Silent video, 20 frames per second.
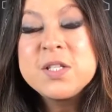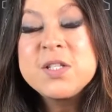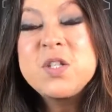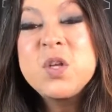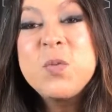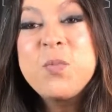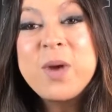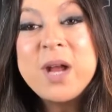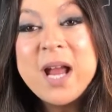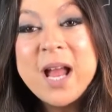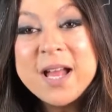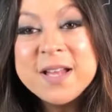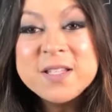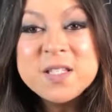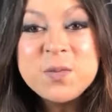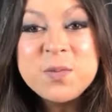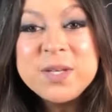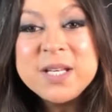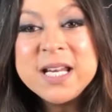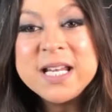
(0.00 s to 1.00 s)
So my
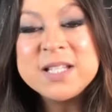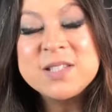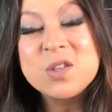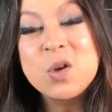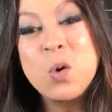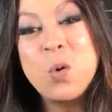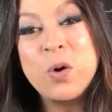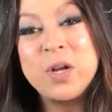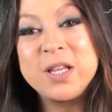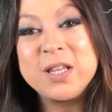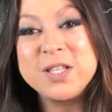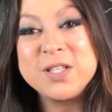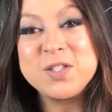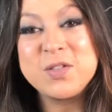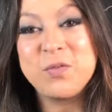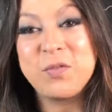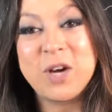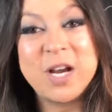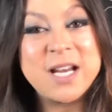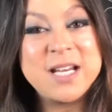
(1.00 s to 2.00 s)
husband has coined
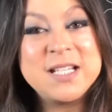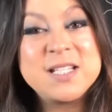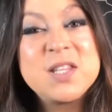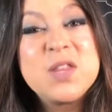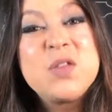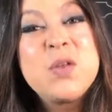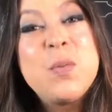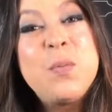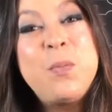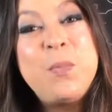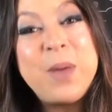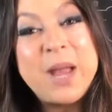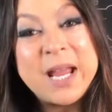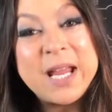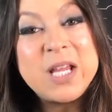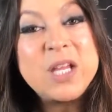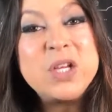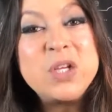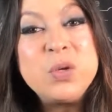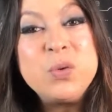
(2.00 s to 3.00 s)
this phrase, the
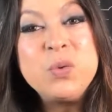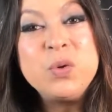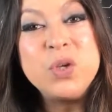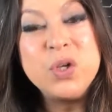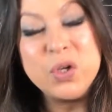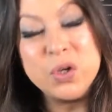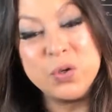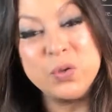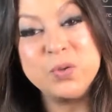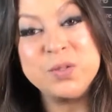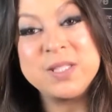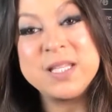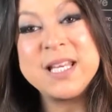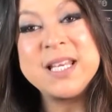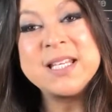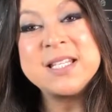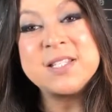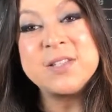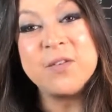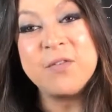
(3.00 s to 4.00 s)
bait you use
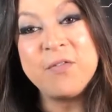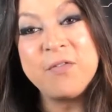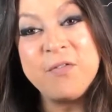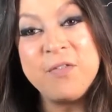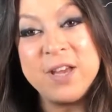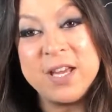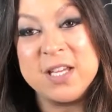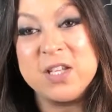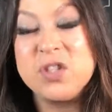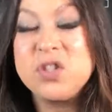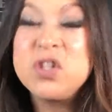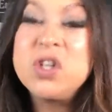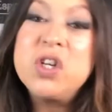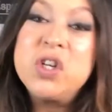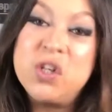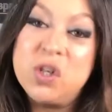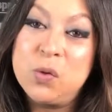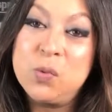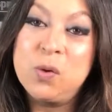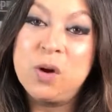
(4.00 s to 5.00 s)
is the fish
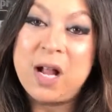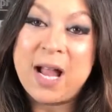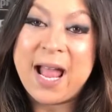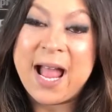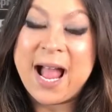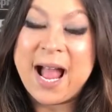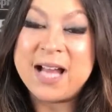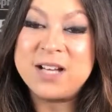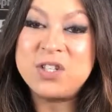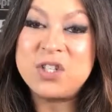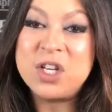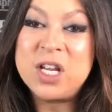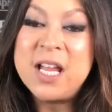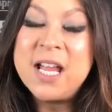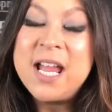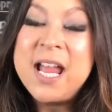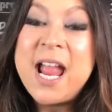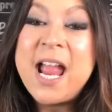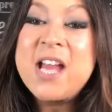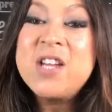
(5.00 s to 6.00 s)
you will catch.
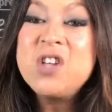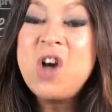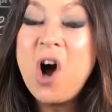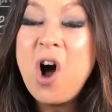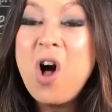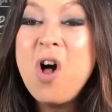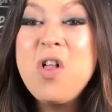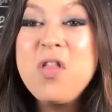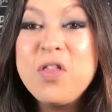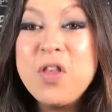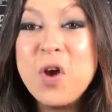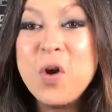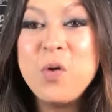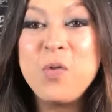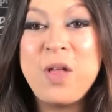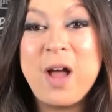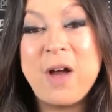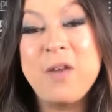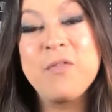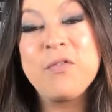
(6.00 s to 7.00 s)
And although
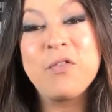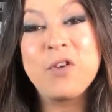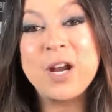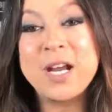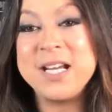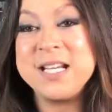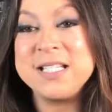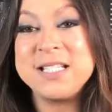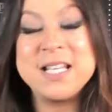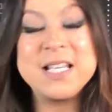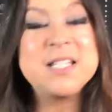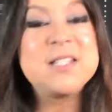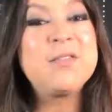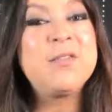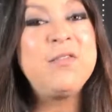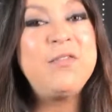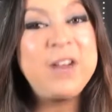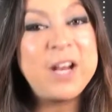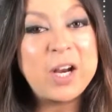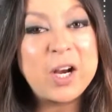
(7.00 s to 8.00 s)
that phrase is
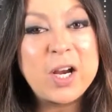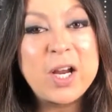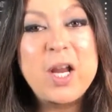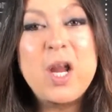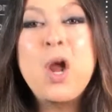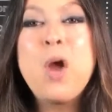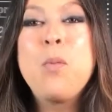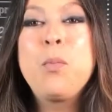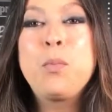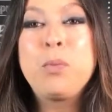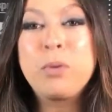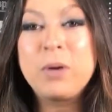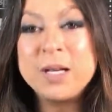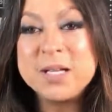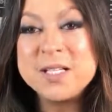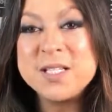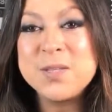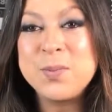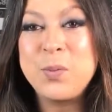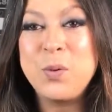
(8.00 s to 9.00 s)
very
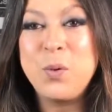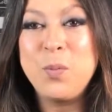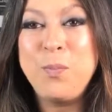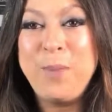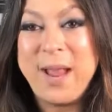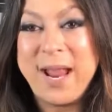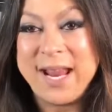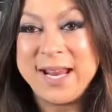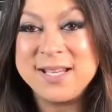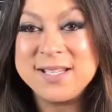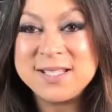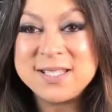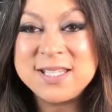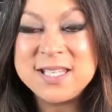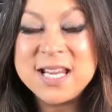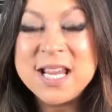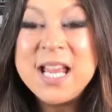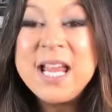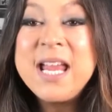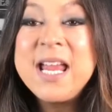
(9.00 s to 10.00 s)
principle
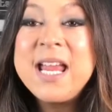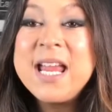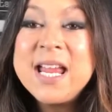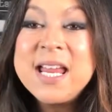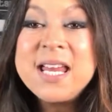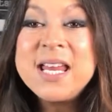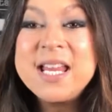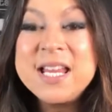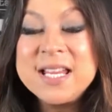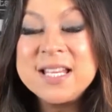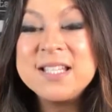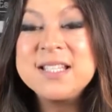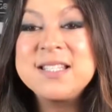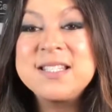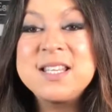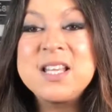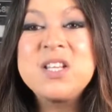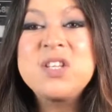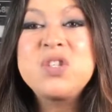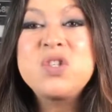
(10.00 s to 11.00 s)
based, it
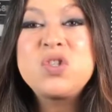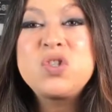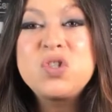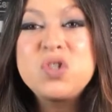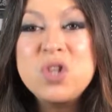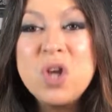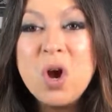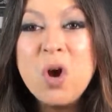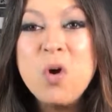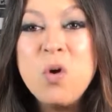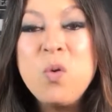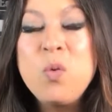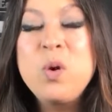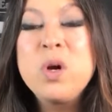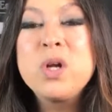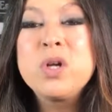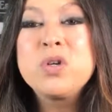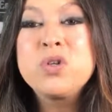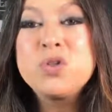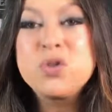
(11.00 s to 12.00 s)
is
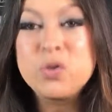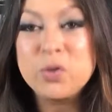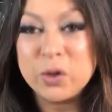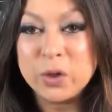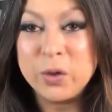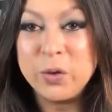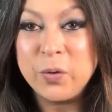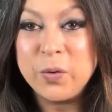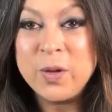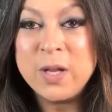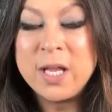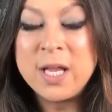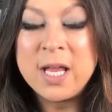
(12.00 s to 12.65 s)
so true.